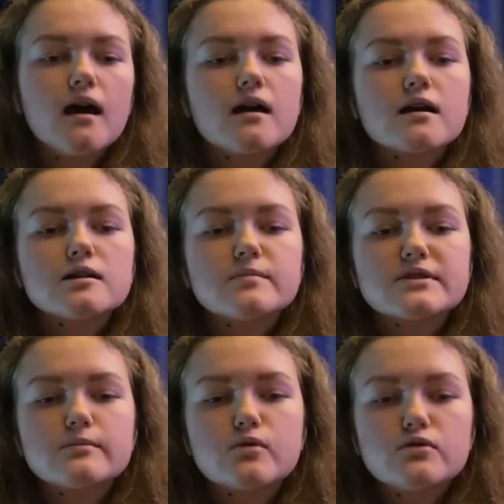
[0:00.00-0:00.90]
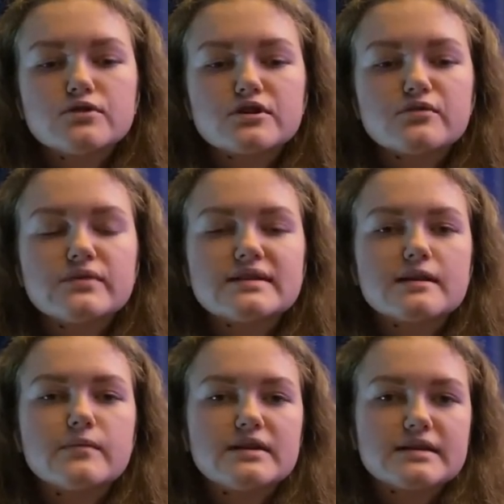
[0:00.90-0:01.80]
help them contact with the
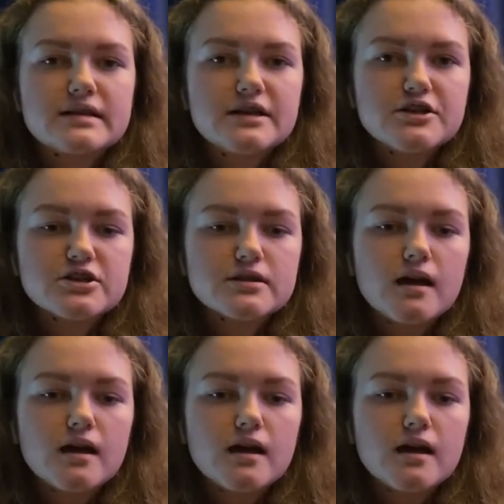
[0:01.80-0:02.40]
administration,